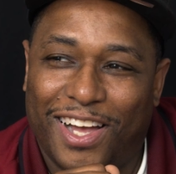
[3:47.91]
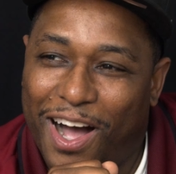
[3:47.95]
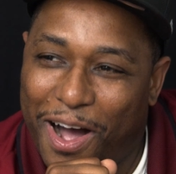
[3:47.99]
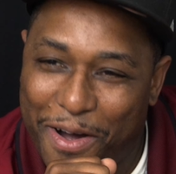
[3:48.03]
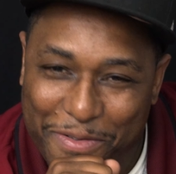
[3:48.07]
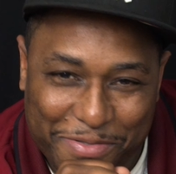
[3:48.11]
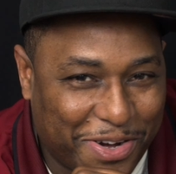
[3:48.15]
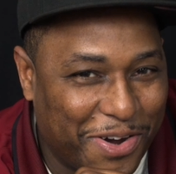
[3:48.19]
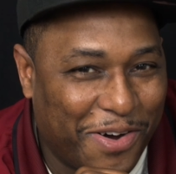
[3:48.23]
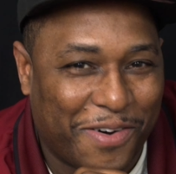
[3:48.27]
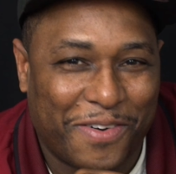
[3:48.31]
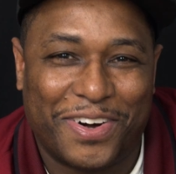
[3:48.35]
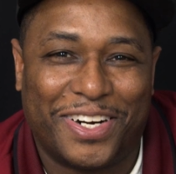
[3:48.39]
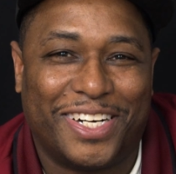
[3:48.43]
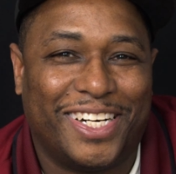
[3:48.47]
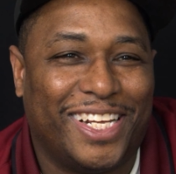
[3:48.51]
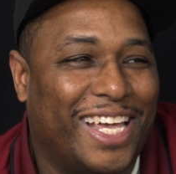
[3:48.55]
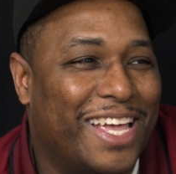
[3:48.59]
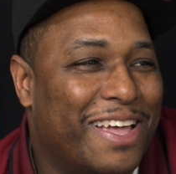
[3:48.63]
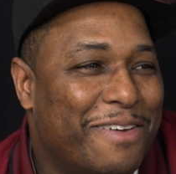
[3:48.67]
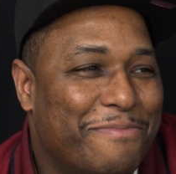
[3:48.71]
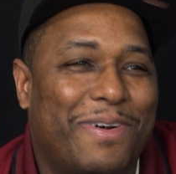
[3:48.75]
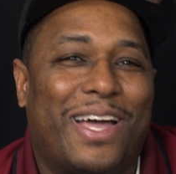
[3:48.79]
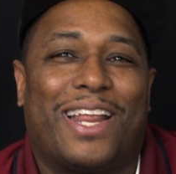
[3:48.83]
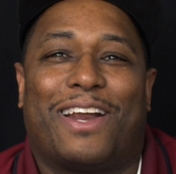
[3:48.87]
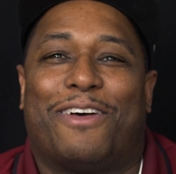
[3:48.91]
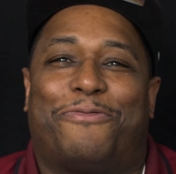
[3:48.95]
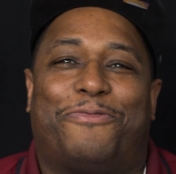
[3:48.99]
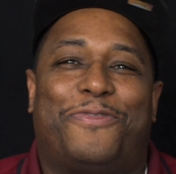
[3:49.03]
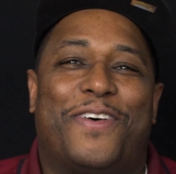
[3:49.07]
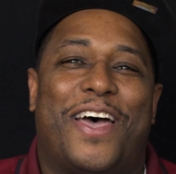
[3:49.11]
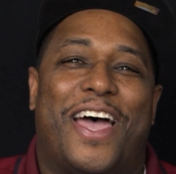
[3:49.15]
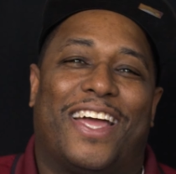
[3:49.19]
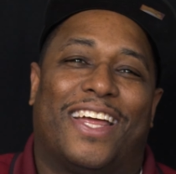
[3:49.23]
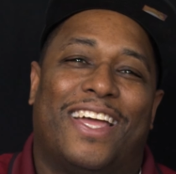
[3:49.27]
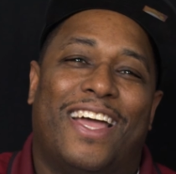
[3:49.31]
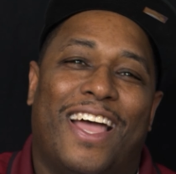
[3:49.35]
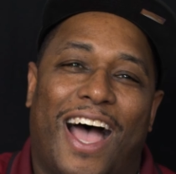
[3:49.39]
I'm going in. Matter of
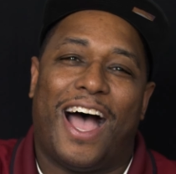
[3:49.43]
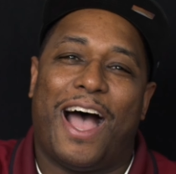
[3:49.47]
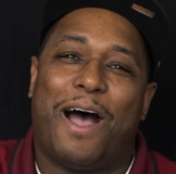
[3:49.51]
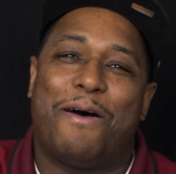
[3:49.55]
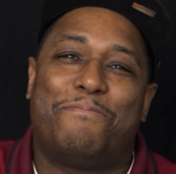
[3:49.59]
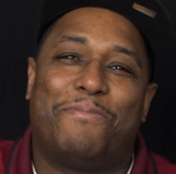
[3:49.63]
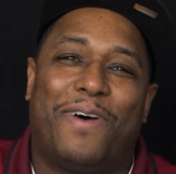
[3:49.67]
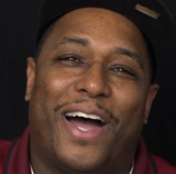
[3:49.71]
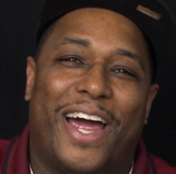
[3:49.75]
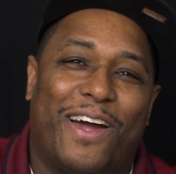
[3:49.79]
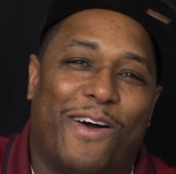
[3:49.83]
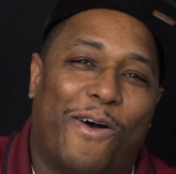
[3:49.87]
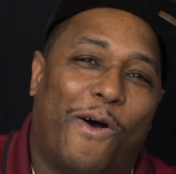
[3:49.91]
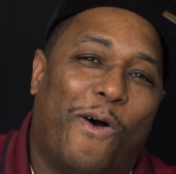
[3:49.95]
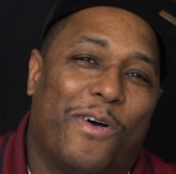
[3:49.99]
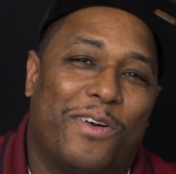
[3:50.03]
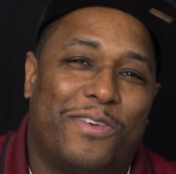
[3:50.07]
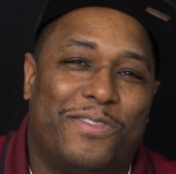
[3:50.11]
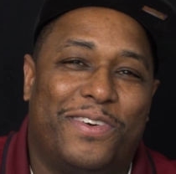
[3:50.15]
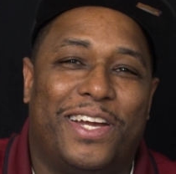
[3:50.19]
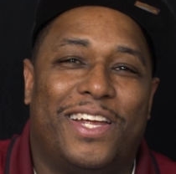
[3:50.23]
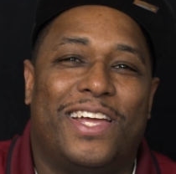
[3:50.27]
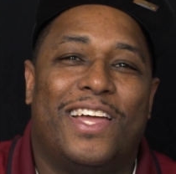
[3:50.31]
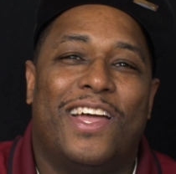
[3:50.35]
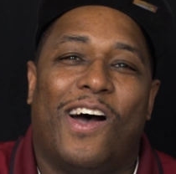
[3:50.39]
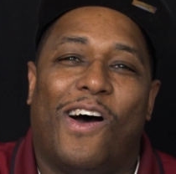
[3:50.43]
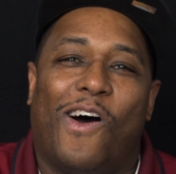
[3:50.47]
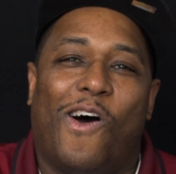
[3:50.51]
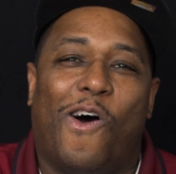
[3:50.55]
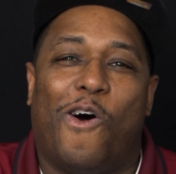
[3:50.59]
fact, I might order it